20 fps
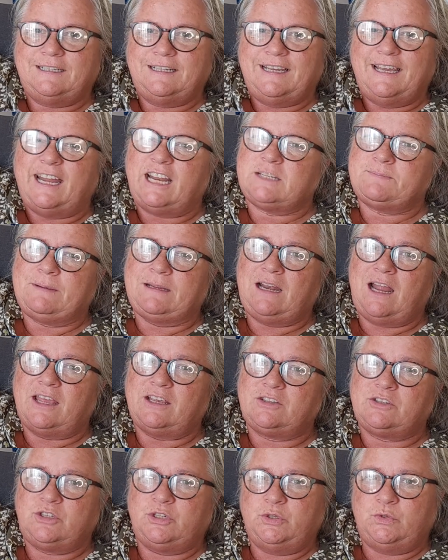It has been
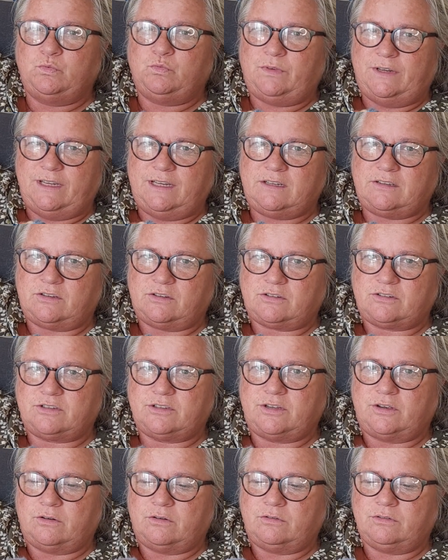like 2 weeks or
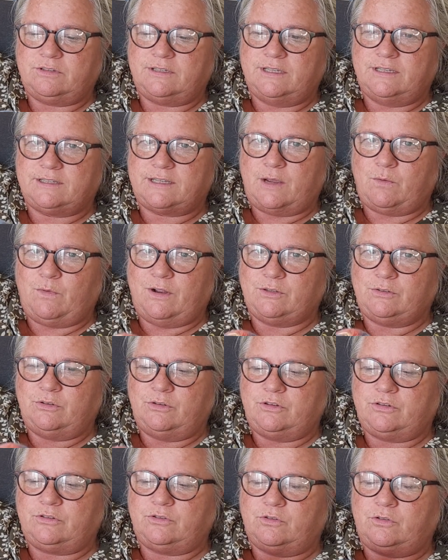so since I went to
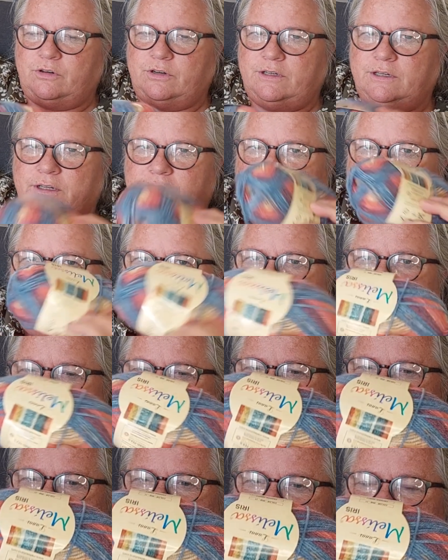the store,
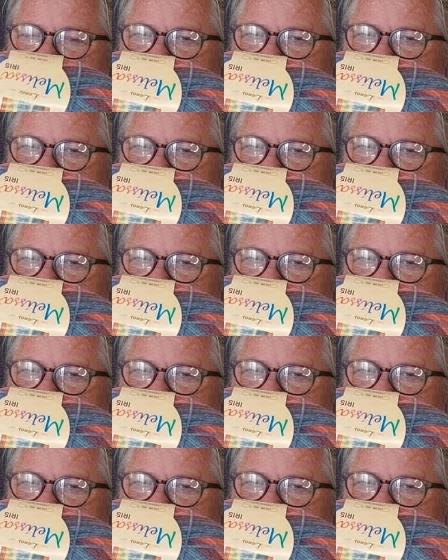and